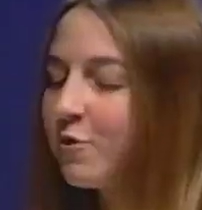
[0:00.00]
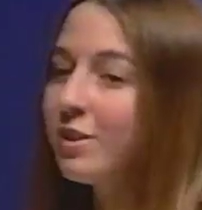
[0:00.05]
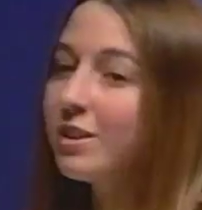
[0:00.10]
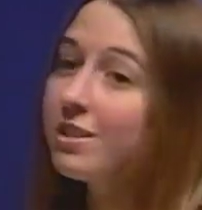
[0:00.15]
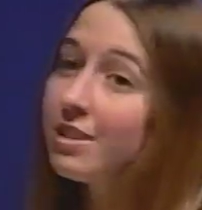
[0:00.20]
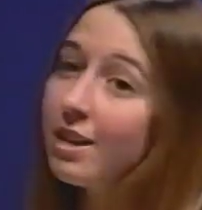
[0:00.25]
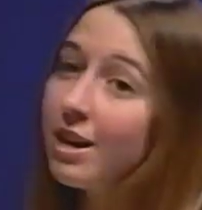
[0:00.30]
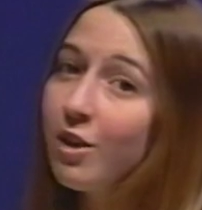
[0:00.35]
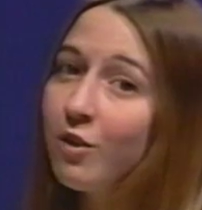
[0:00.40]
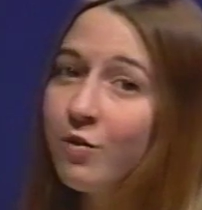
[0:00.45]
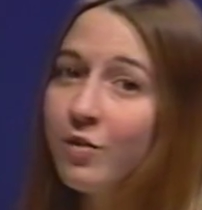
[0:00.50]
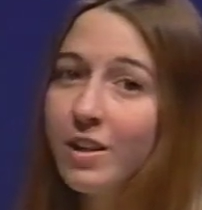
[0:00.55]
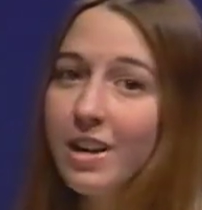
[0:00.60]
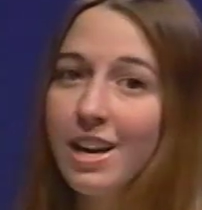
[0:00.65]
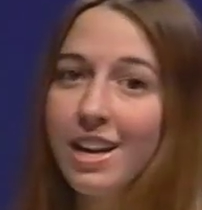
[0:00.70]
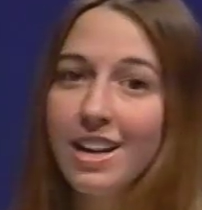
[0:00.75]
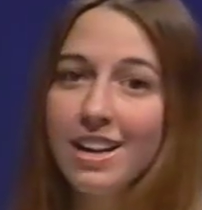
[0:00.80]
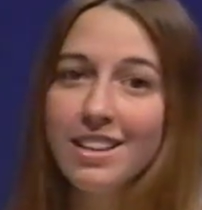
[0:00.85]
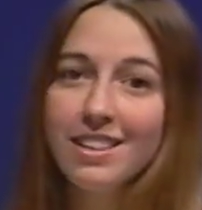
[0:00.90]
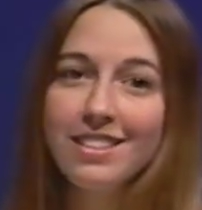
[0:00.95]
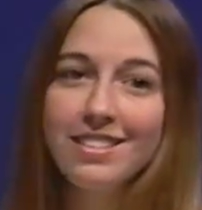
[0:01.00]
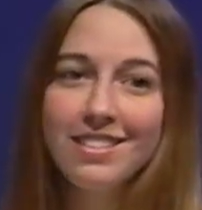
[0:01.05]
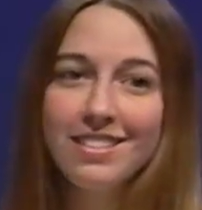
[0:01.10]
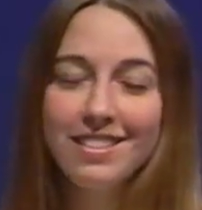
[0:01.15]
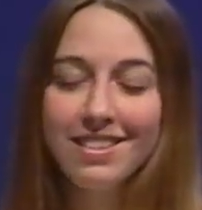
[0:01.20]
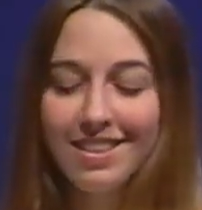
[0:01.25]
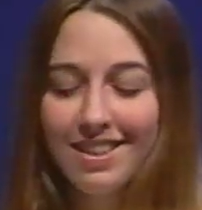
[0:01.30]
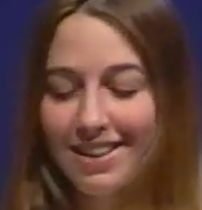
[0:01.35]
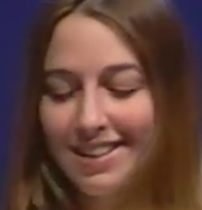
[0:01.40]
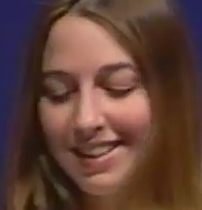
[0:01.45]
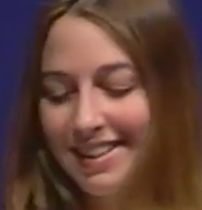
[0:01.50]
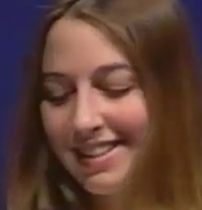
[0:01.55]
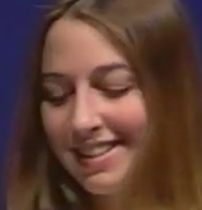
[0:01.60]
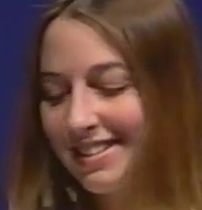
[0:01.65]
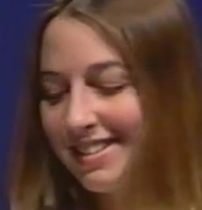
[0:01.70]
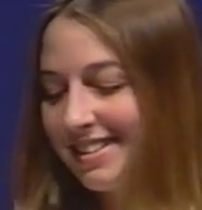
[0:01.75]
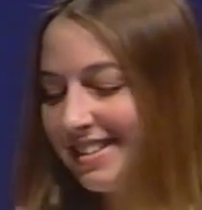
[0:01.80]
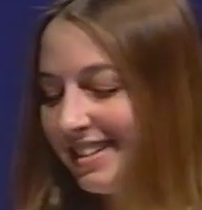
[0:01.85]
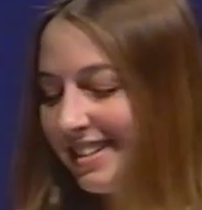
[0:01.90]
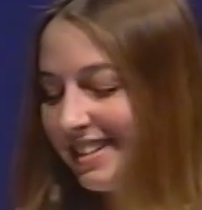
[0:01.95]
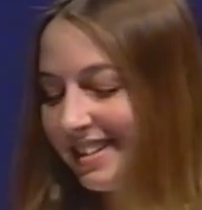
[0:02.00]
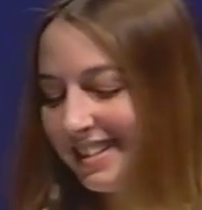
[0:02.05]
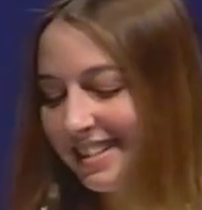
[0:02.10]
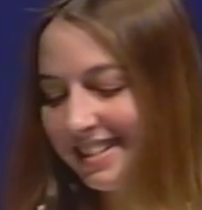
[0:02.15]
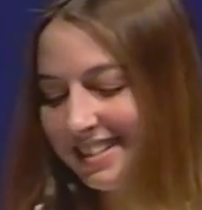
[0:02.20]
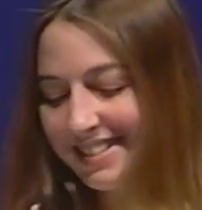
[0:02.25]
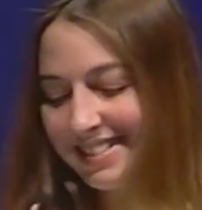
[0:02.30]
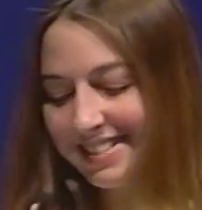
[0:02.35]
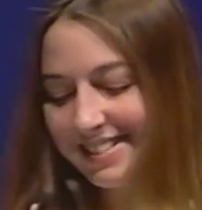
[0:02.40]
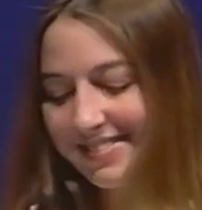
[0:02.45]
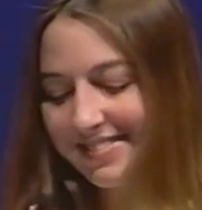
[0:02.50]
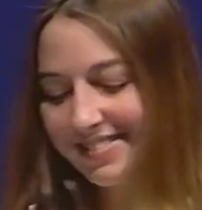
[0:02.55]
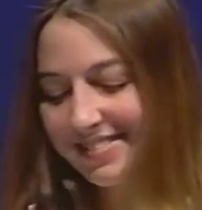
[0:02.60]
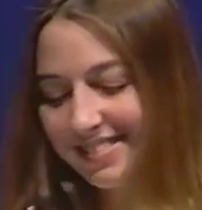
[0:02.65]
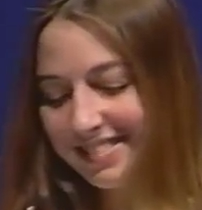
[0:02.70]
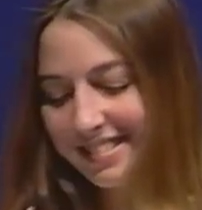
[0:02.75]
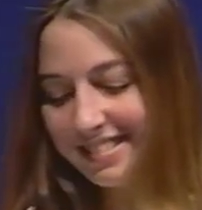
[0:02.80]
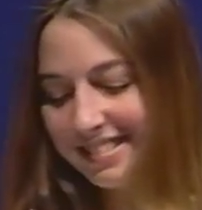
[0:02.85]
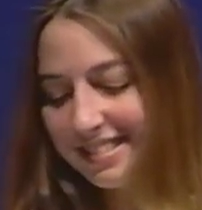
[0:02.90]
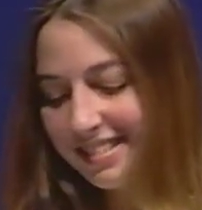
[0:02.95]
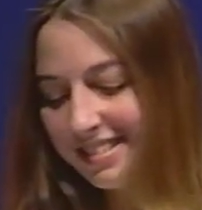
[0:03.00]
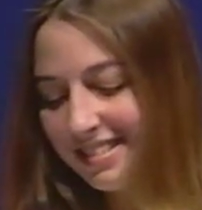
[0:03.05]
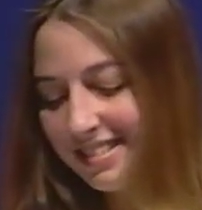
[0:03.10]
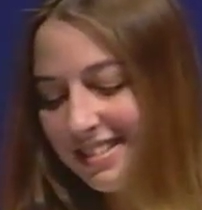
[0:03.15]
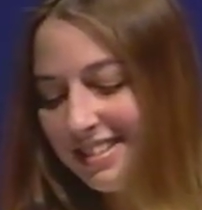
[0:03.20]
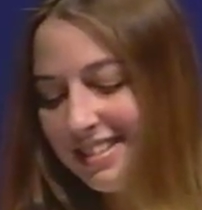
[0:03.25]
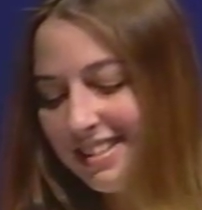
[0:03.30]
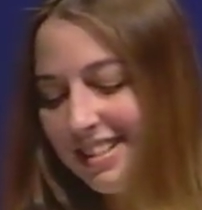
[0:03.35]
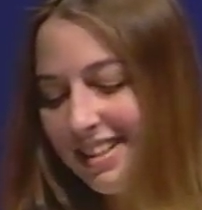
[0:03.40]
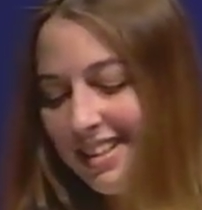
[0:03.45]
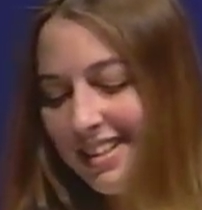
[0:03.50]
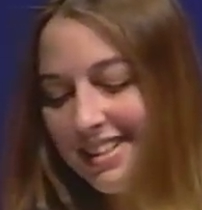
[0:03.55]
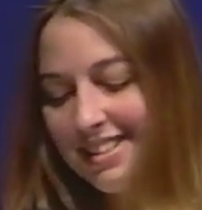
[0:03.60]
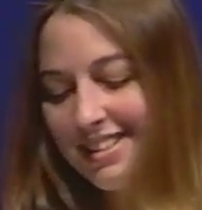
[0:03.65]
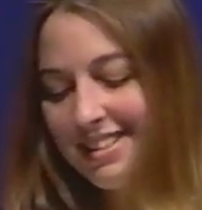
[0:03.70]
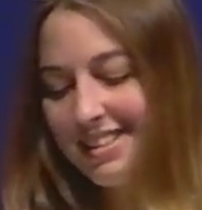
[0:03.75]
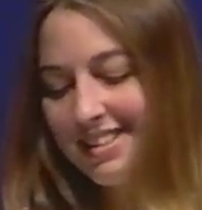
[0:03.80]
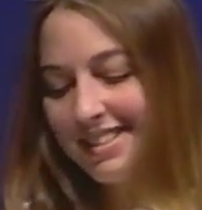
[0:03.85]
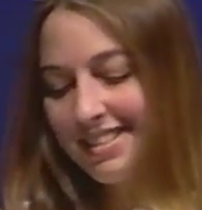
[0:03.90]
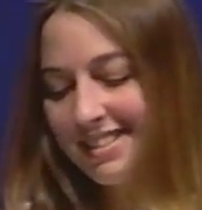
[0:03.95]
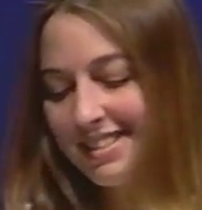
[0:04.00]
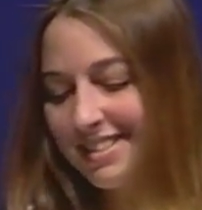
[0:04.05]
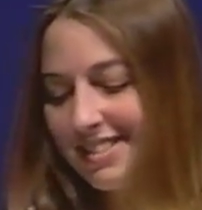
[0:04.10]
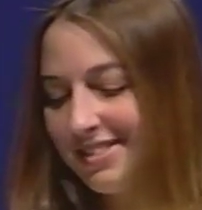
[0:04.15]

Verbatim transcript: Philadelphia. Oh. Ah. I'm surprised you didn't know that. Yeah. You were